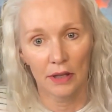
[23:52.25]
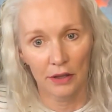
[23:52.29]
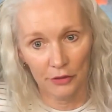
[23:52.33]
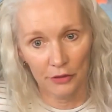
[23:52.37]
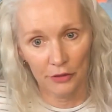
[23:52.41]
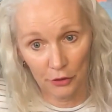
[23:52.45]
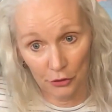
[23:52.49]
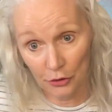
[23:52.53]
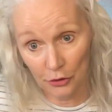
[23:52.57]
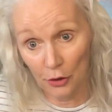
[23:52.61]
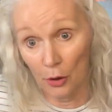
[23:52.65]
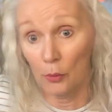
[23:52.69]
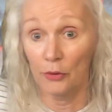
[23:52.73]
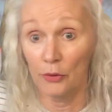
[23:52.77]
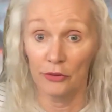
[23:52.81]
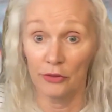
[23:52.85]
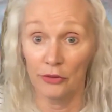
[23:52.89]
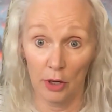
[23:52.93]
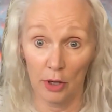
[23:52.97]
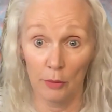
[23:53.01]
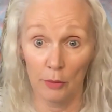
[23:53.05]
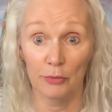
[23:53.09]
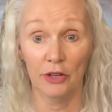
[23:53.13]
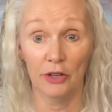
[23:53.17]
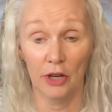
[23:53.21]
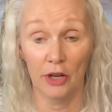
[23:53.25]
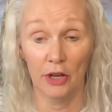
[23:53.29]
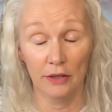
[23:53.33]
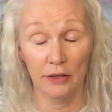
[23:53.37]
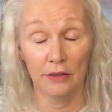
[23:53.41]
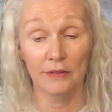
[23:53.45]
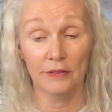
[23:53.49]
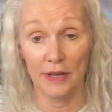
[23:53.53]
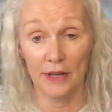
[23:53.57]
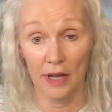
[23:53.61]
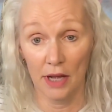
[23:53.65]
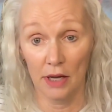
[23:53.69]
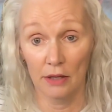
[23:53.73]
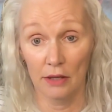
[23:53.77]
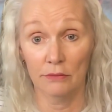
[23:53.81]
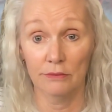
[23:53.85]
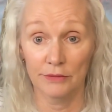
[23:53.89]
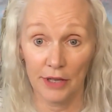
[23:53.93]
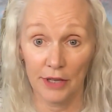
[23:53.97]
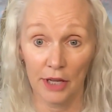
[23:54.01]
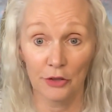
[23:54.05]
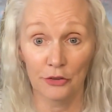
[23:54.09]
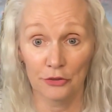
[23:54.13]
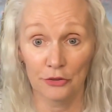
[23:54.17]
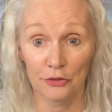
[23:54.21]
there's always an upside
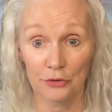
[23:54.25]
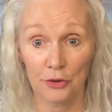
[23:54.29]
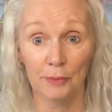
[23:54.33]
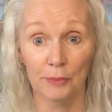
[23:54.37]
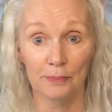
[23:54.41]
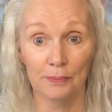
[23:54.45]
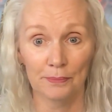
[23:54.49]
downstream.